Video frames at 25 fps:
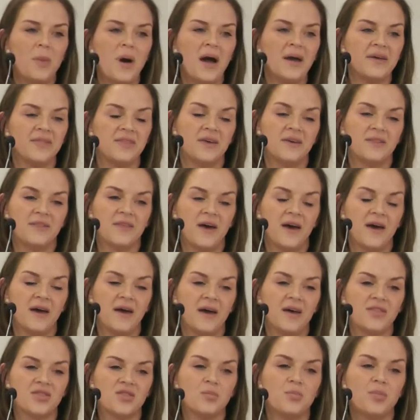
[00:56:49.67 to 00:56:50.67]
I think that
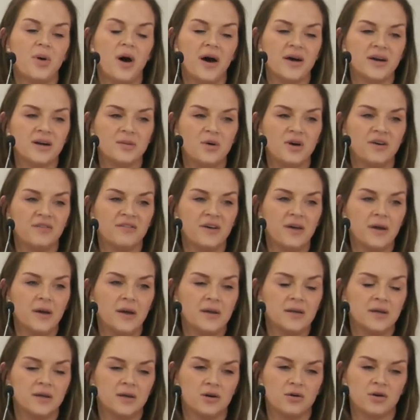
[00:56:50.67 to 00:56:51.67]
at the bottom of
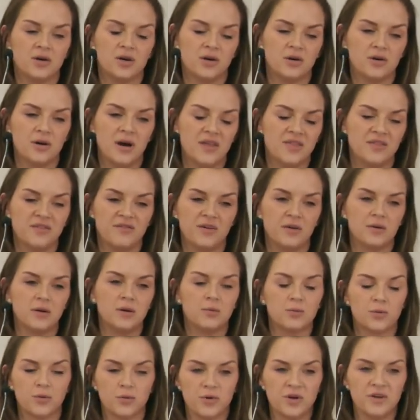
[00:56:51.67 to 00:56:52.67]
it, you know, or at the
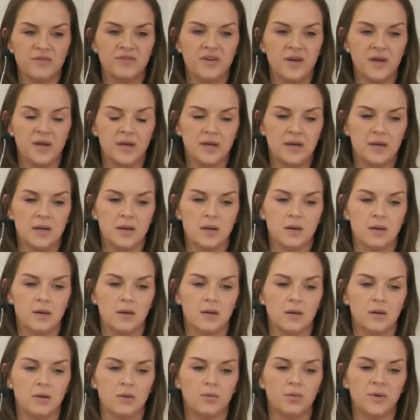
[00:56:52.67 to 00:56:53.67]
very root of it,
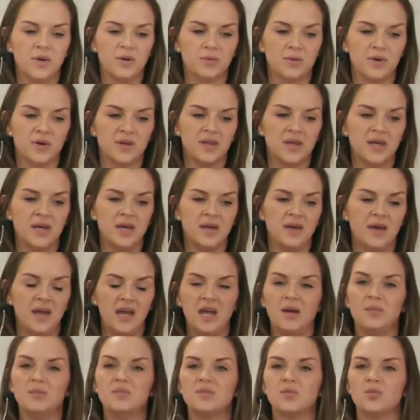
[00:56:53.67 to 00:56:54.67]
we
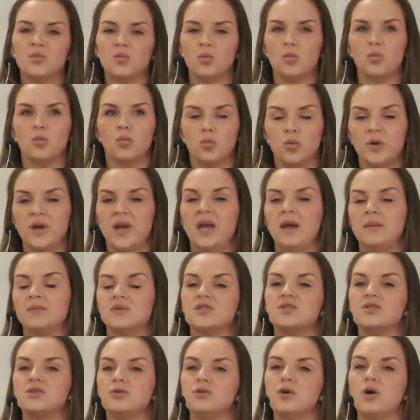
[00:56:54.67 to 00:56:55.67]
aim
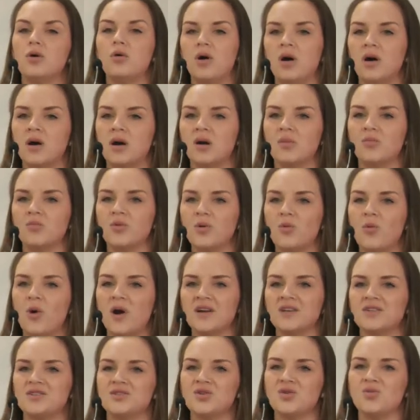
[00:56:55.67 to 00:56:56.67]
to do no harm. We
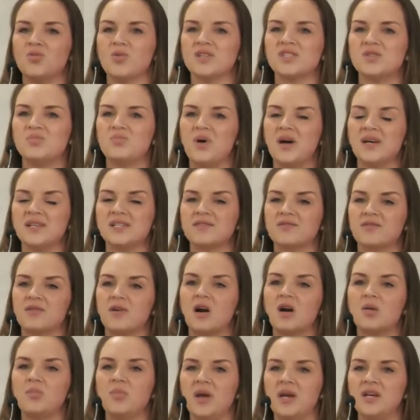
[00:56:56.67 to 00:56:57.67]
want to do what's best for
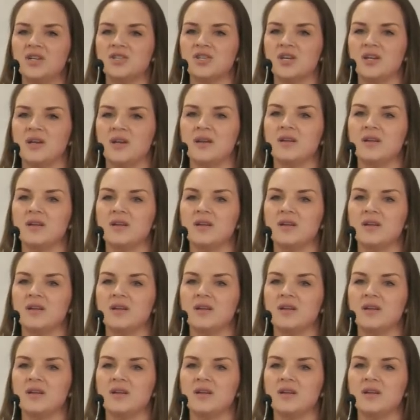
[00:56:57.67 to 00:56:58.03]
our patient.